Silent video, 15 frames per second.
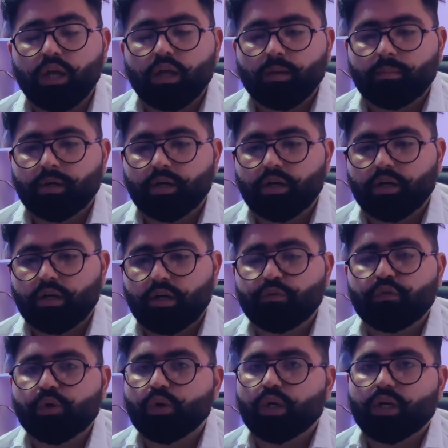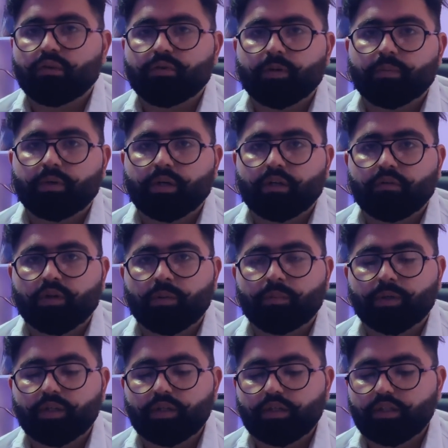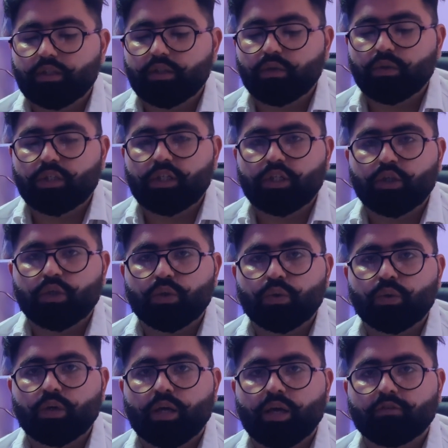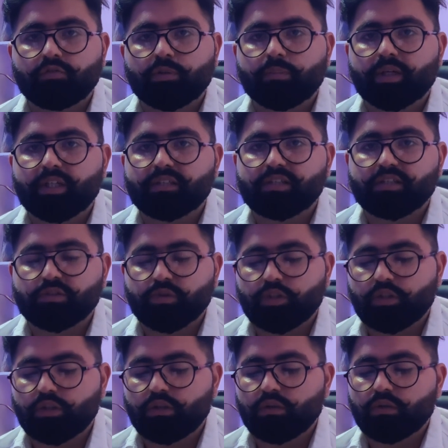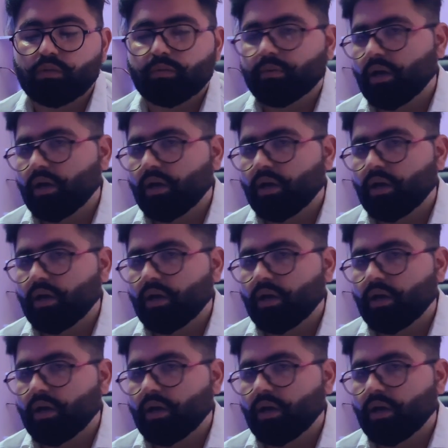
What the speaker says: But if you are a web developer, then you need to have the basics with you: